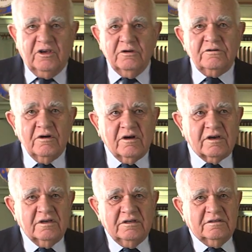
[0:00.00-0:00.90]
good rock,
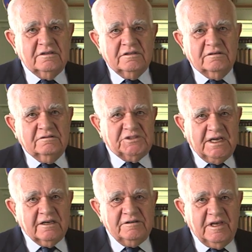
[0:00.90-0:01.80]

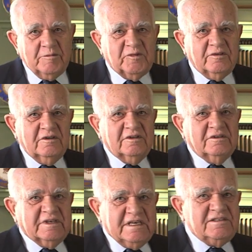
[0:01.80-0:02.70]
shallow depth,
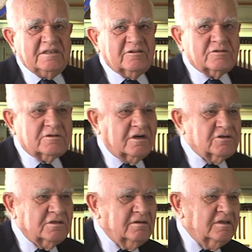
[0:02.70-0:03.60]
easy
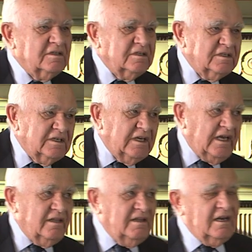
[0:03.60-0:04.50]
construction.
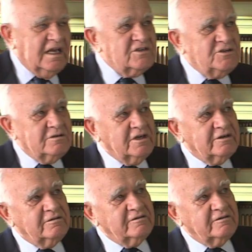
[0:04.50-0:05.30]
And then as you go